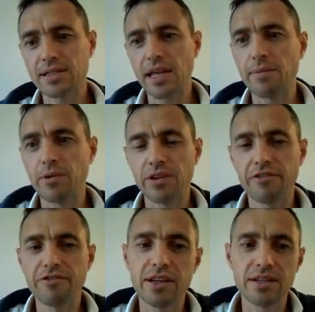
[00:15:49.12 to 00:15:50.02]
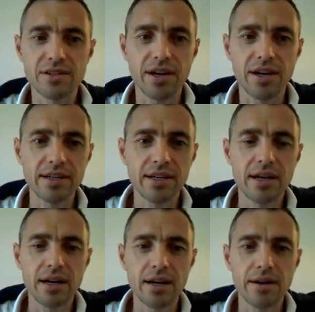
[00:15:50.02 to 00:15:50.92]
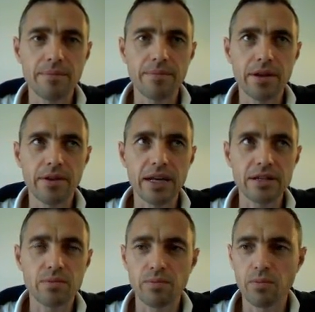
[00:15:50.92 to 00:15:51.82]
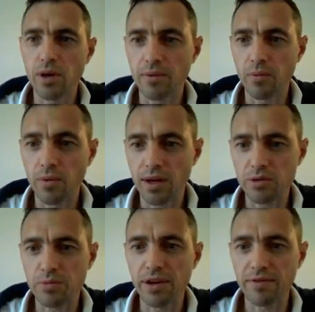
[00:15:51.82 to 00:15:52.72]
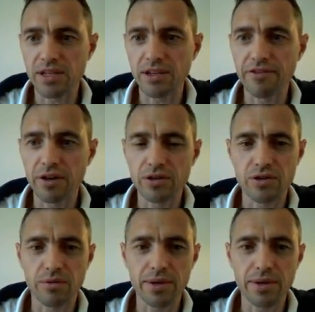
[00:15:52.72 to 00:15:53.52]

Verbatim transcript: team on the affiliate side. Um, and that's what, what I was previously focused on.